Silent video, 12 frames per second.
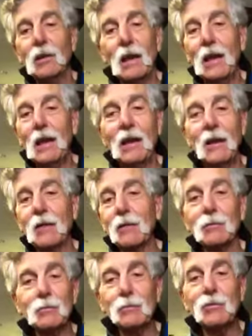
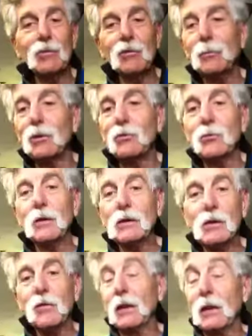And 6 months to a
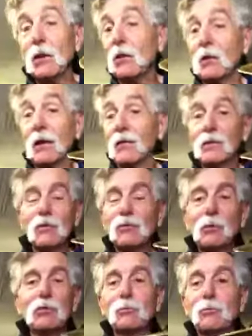year, they look like this,
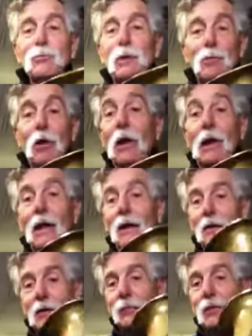which people
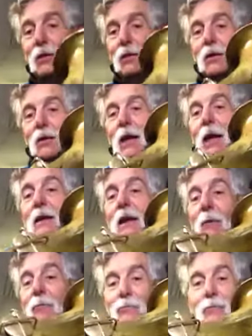like.
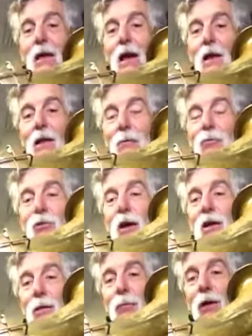Anyhow, I like them
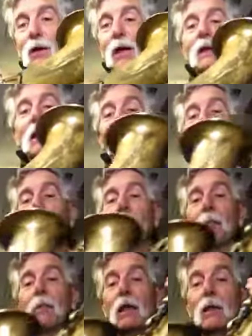shiny, but anyhow,
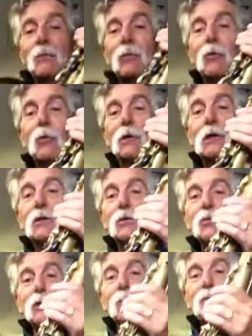if you're going into
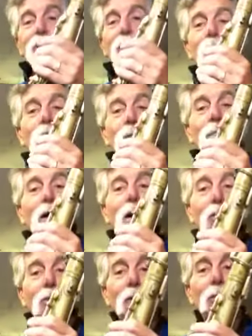some smoky
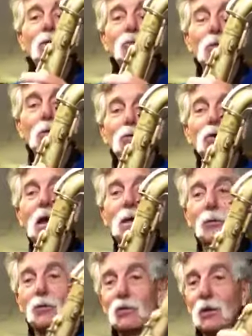bar with a bunch of old
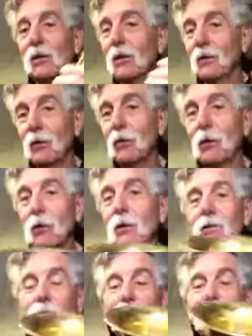timers, they're going to look
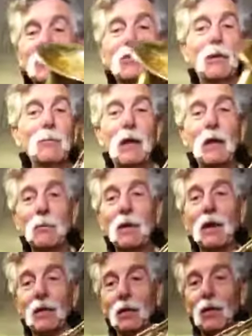at this and say,
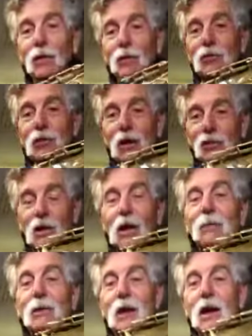man, this guy's got
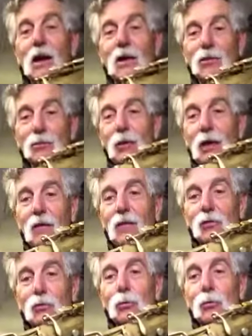to be hot. He's playing
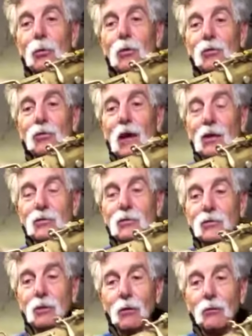this cool old
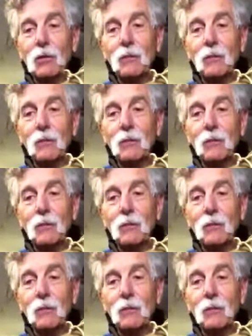saxophone.